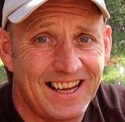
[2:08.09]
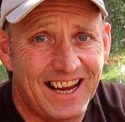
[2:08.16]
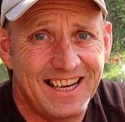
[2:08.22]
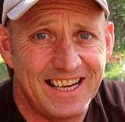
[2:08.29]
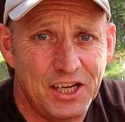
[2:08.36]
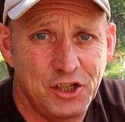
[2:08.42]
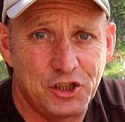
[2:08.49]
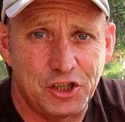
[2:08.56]

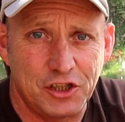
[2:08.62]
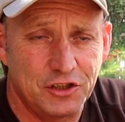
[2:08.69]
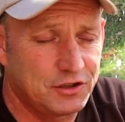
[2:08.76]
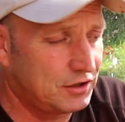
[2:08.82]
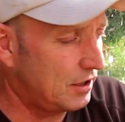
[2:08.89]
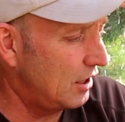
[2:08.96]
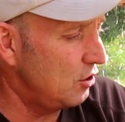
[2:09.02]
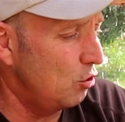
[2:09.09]
8
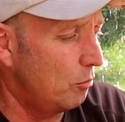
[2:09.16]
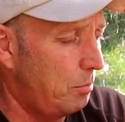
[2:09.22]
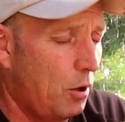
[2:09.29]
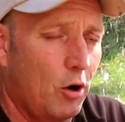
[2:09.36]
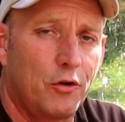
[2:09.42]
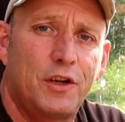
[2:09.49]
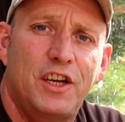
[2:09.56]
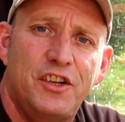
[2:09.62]
inches that your
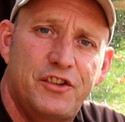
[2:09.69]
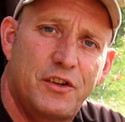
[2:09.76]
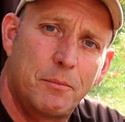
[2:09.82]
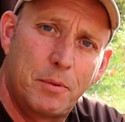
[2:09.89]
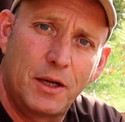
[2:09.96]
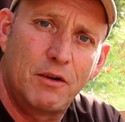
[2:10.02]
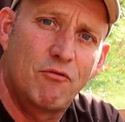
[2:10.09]
pot needs to be,